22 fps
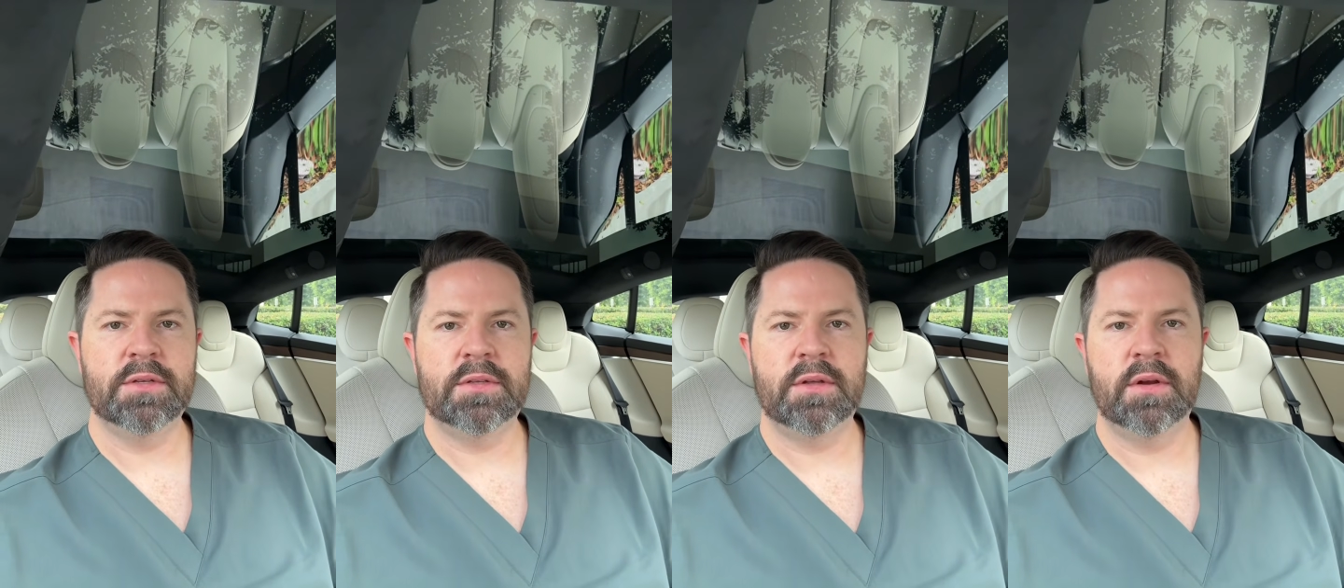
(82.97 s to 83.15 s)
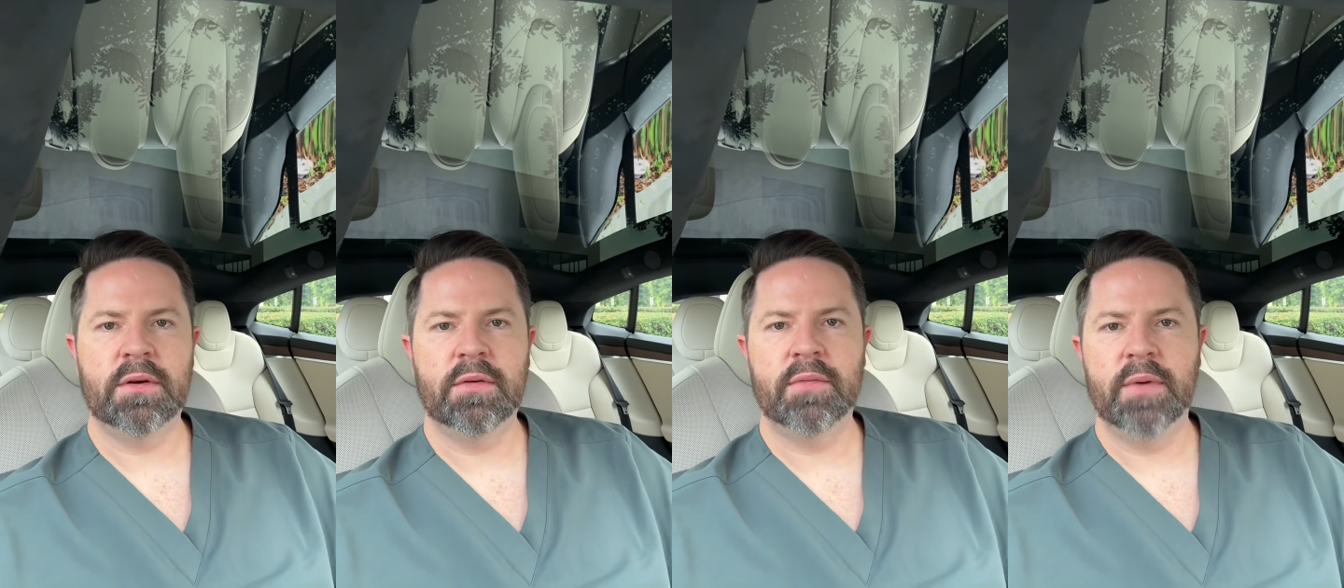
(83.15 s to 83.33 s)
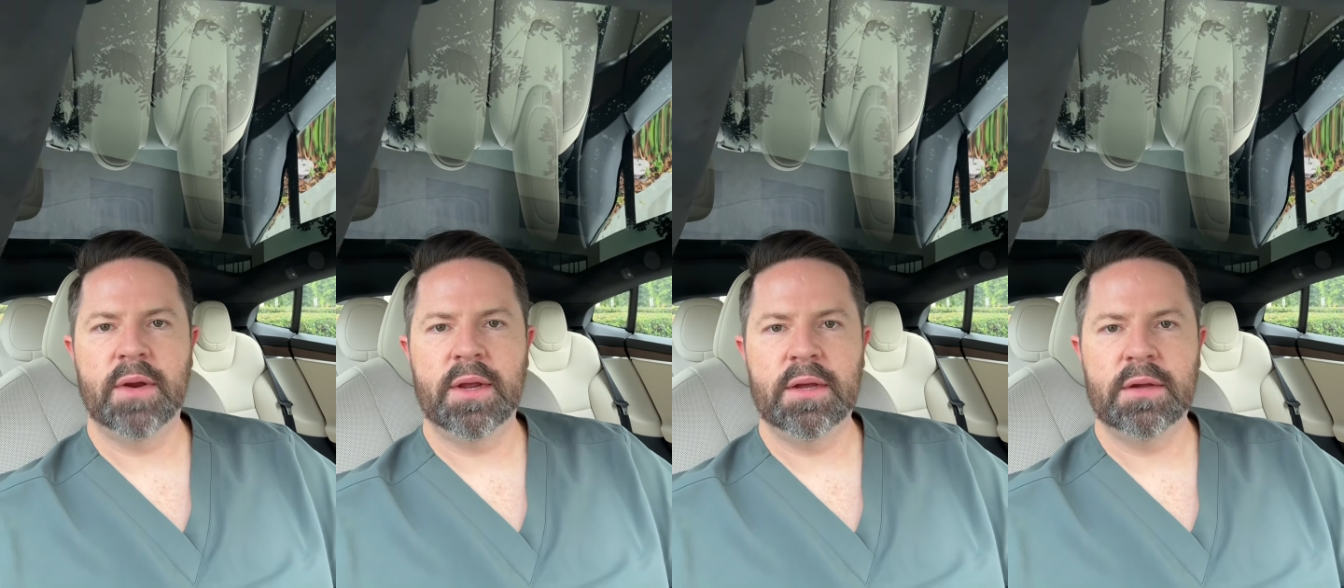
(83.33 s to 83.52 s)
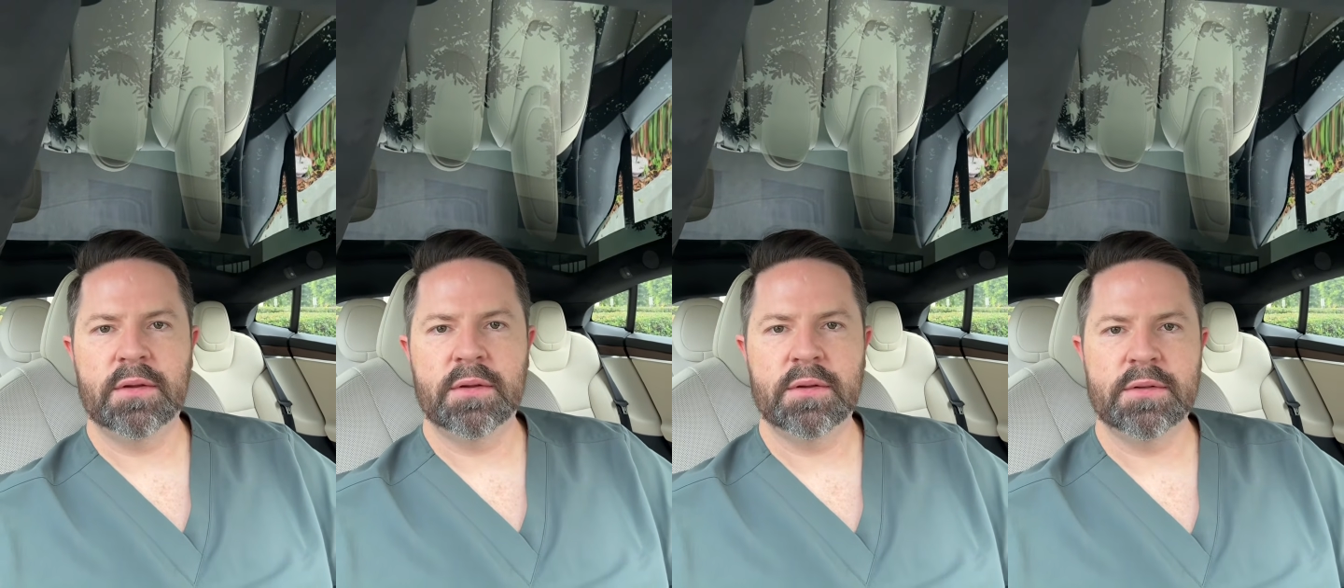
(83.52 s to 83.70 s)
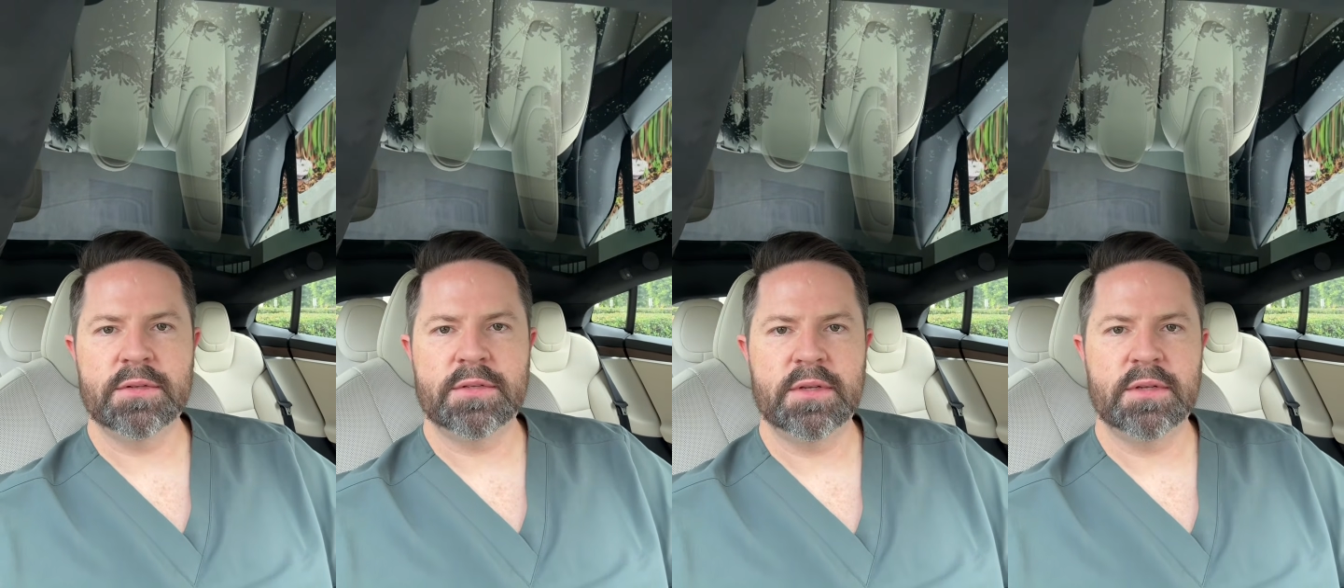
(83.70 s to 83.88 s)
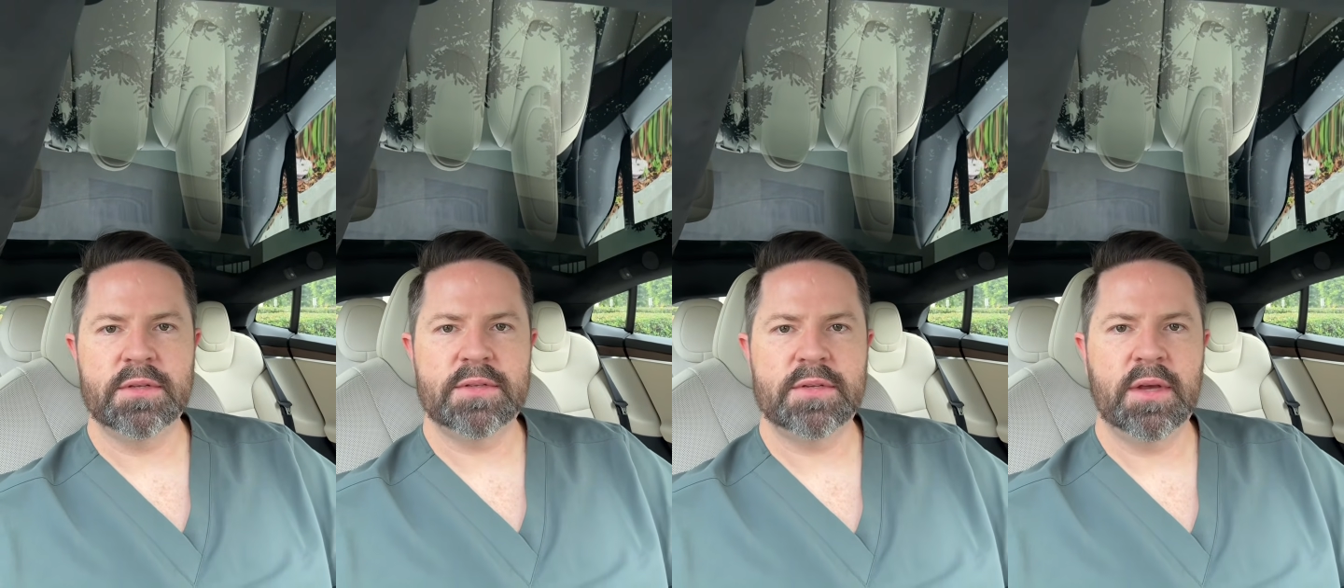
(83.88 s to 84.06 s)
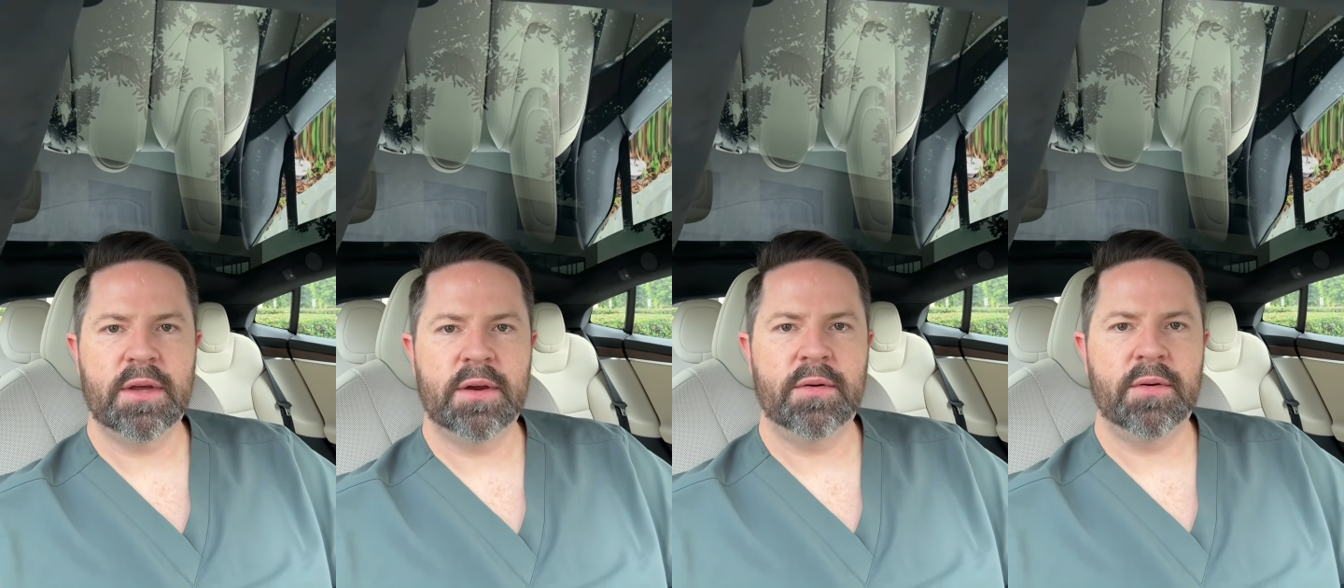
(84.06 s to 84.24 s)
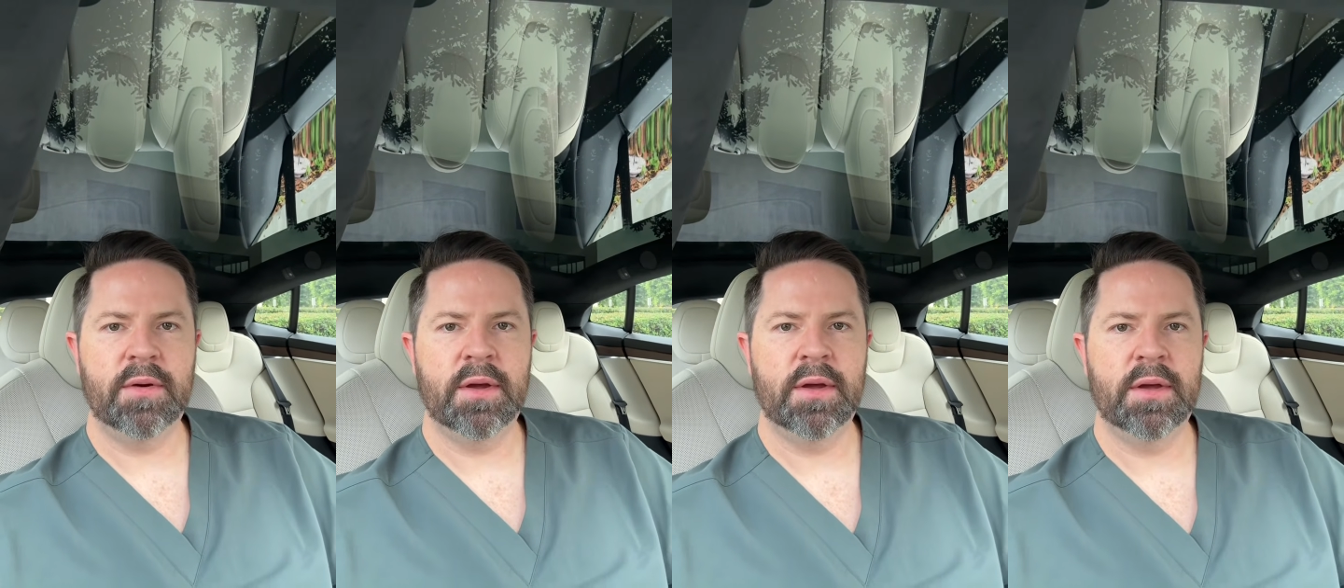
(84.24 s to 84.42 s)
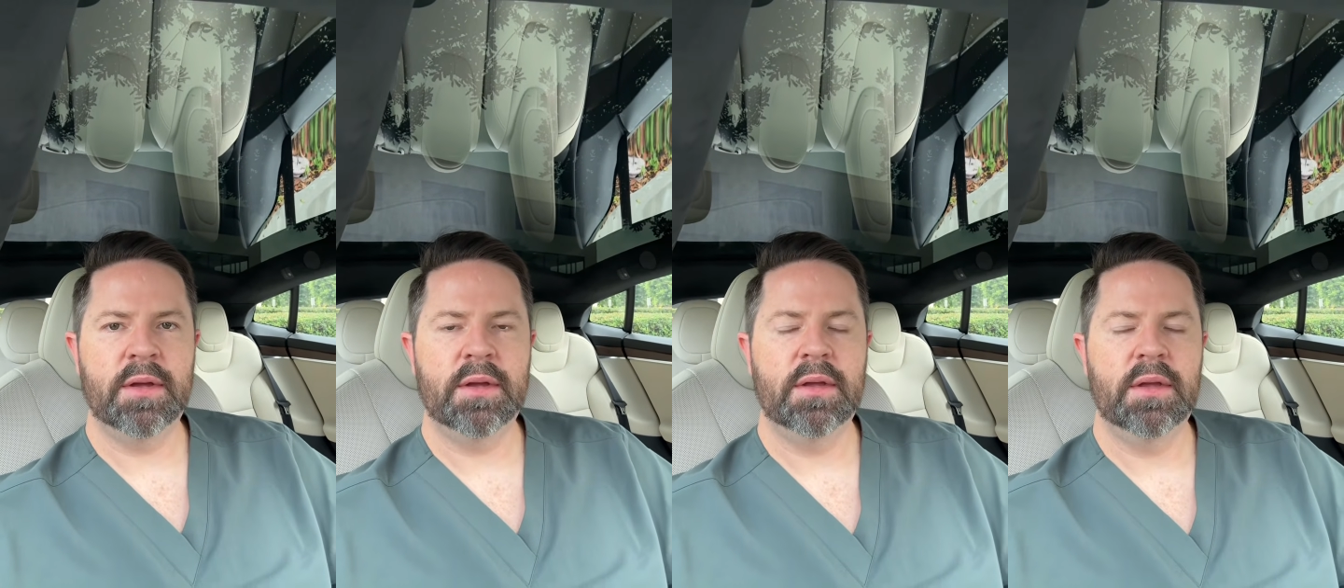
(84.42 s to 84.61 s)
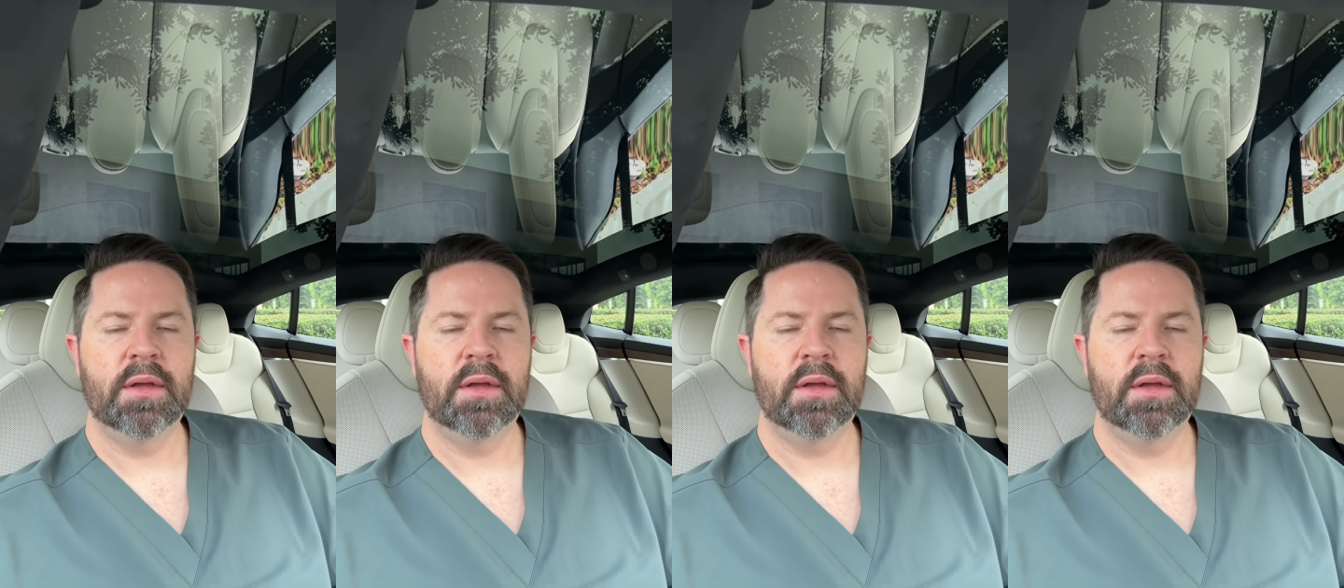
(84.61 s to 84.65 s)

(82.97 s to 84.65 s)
their wrinkles, etc.